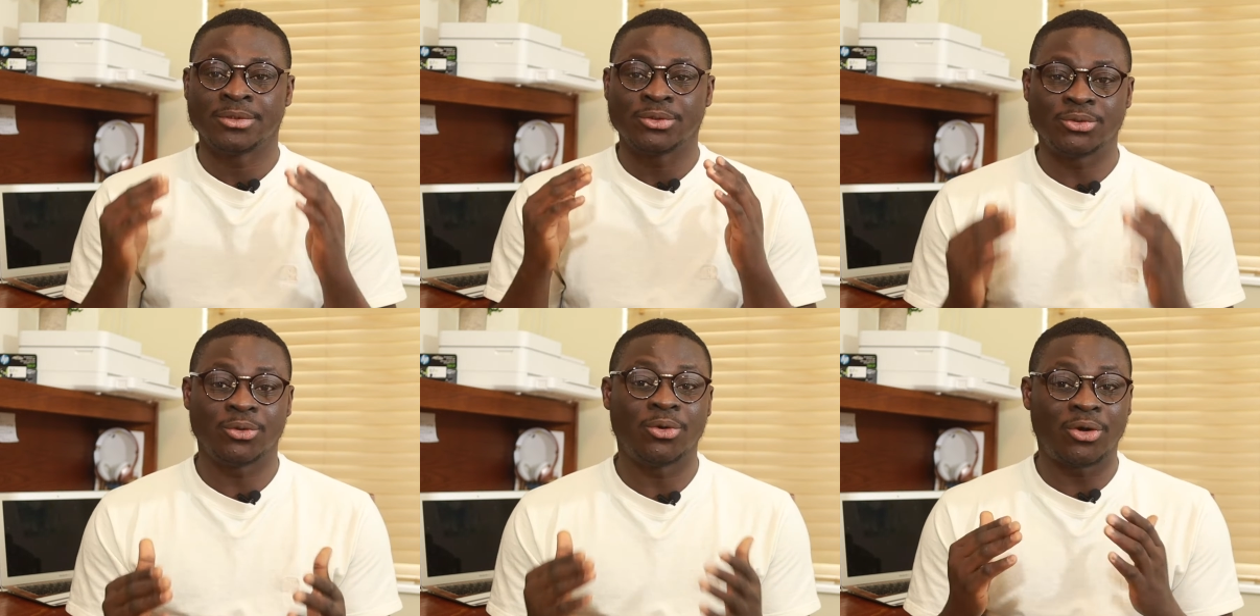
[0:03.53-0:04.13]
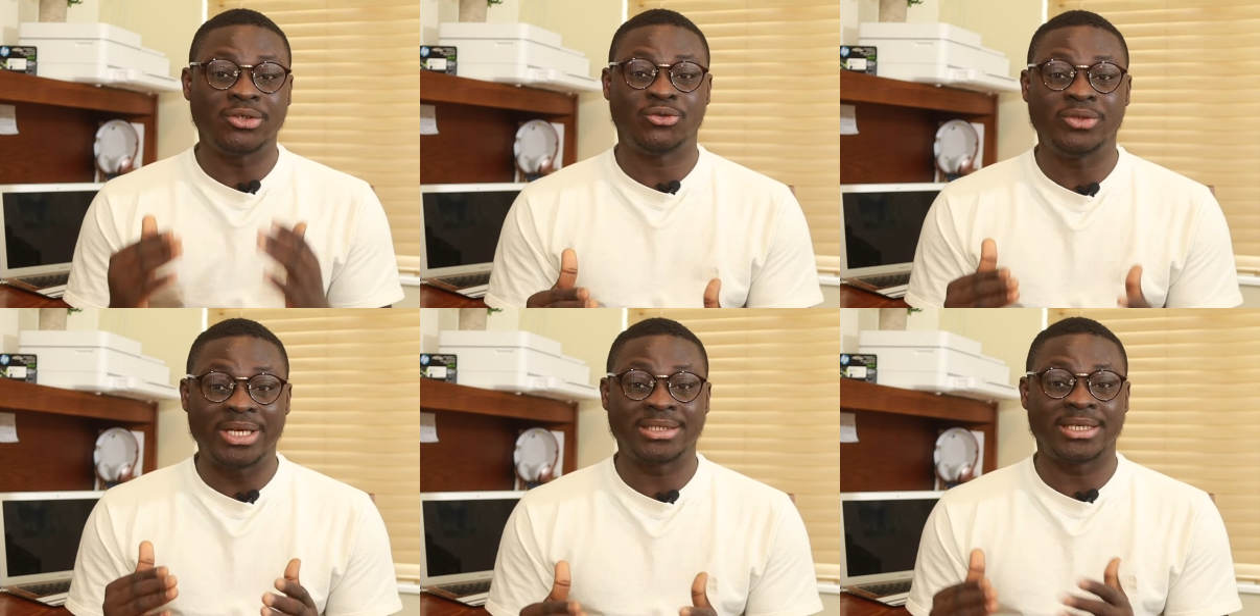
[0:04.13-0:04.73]
So on
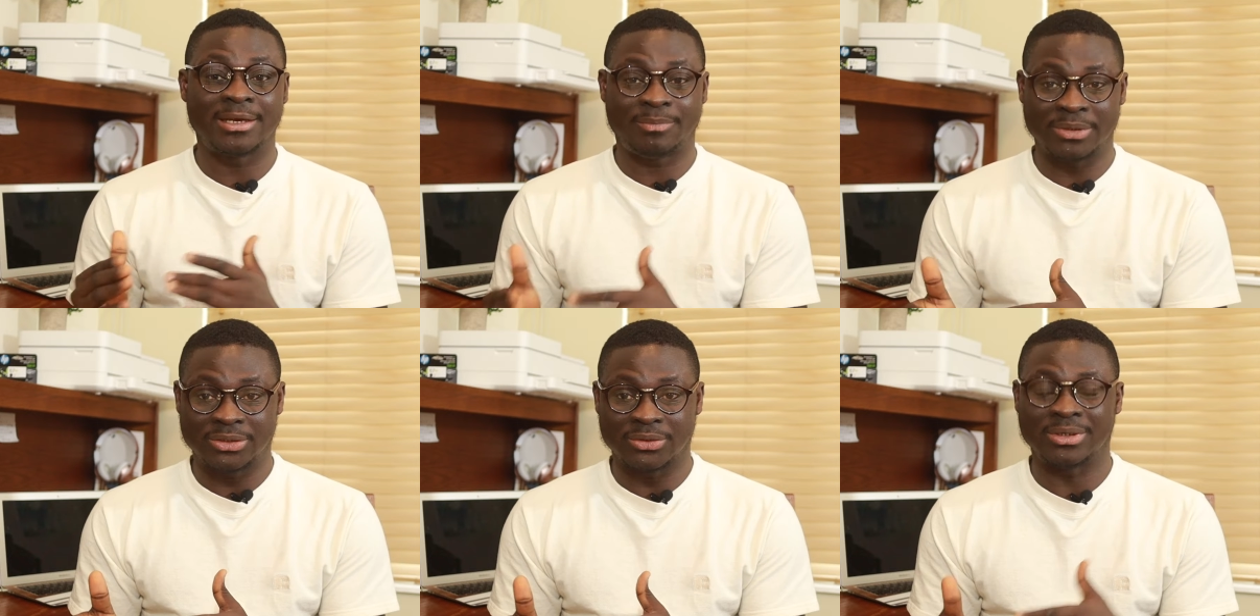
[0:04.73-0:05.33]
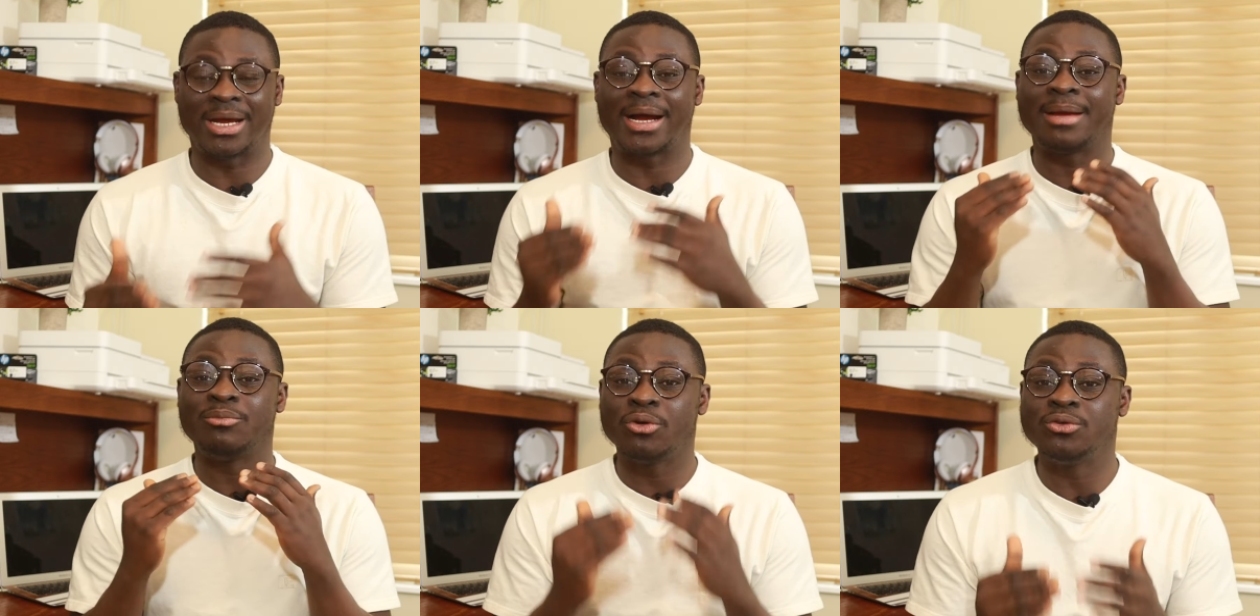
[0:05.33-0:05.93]
today's episode, I
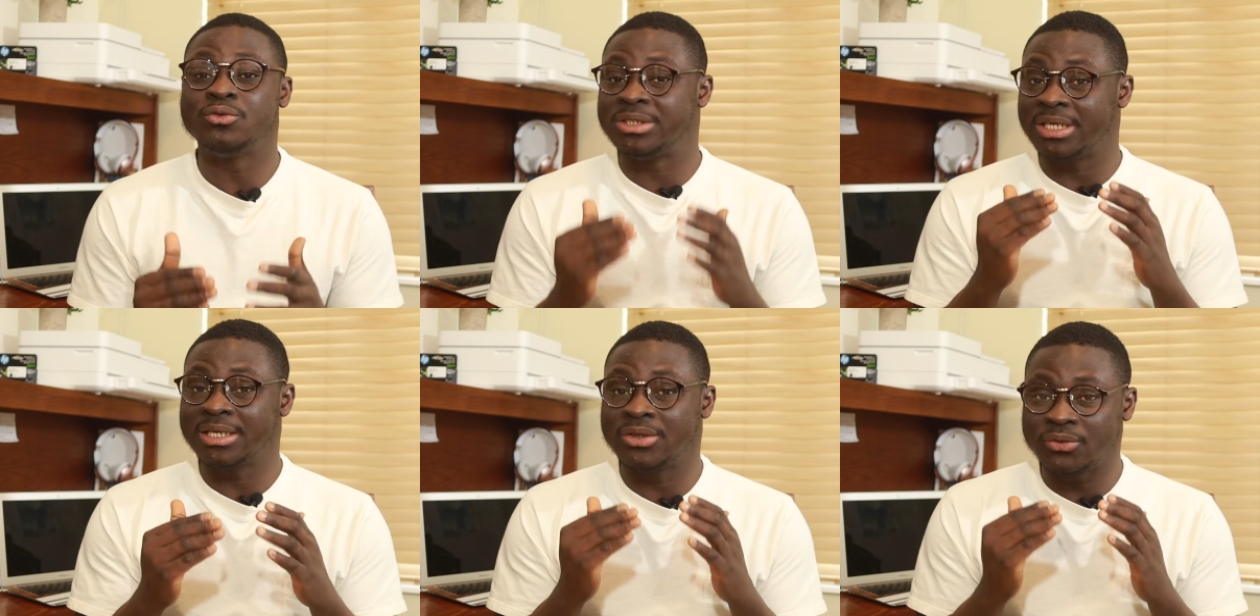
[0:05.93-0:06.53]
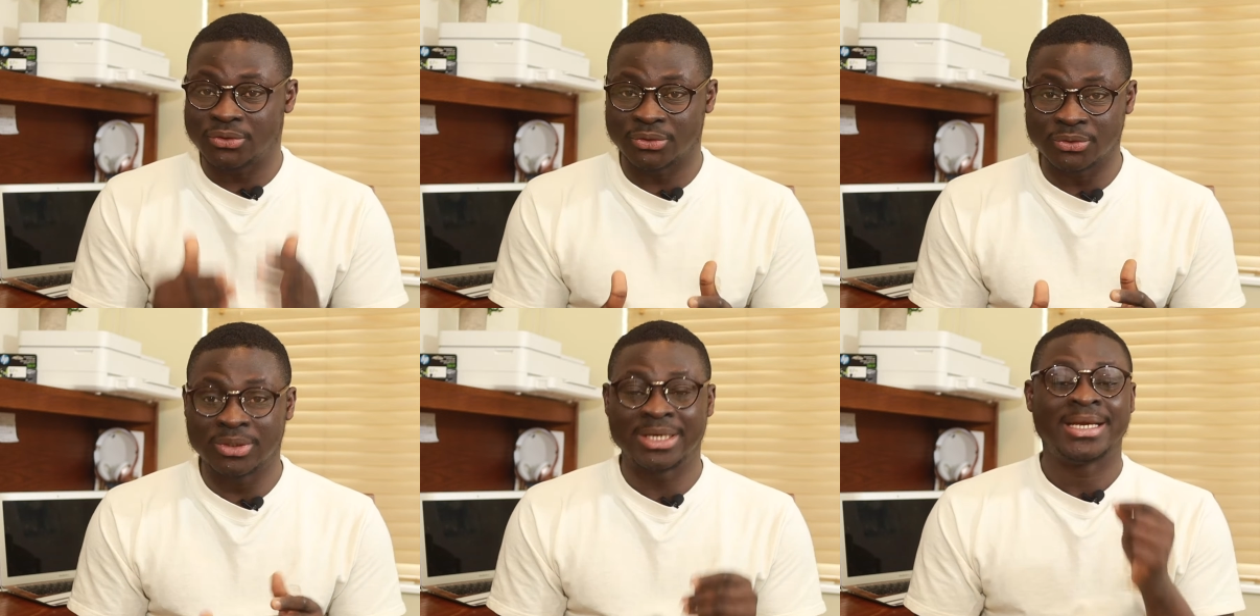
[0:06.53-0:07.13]
am going to take you
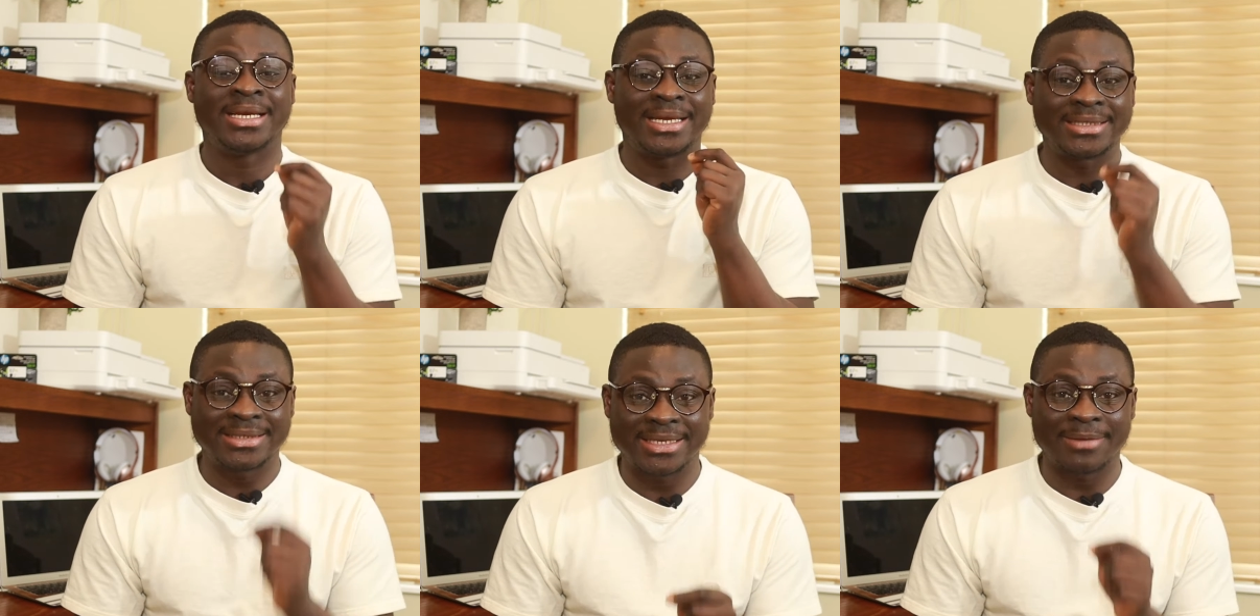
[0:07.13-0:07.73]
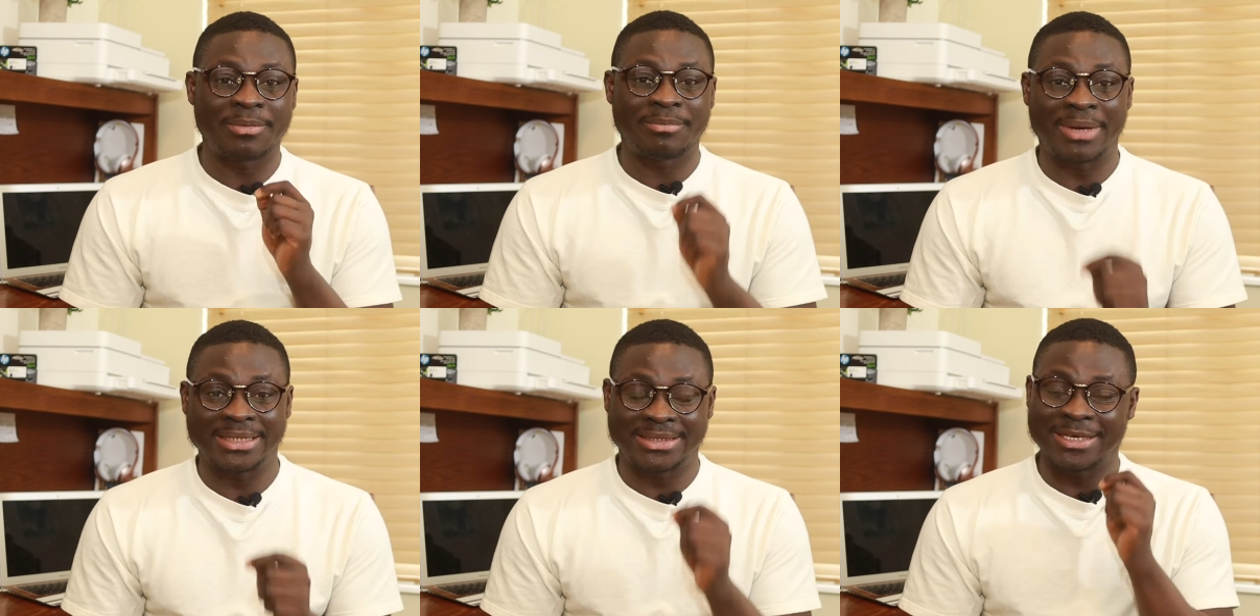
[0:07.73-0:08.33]
through the
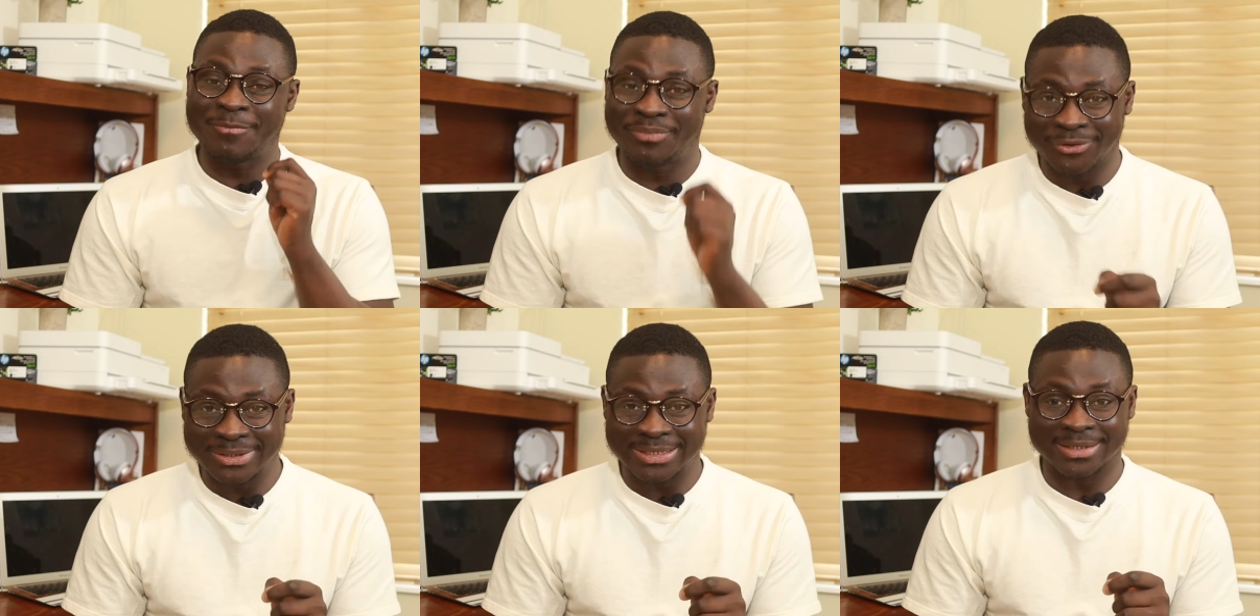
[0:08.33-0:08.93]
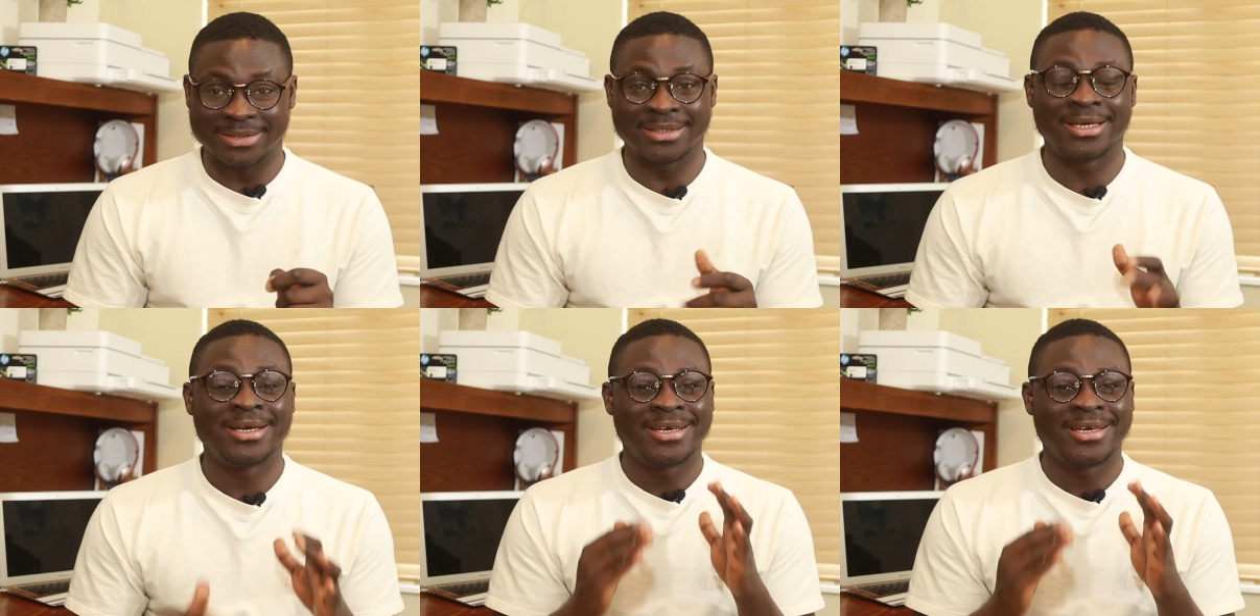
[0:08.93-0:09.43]
step-by-step process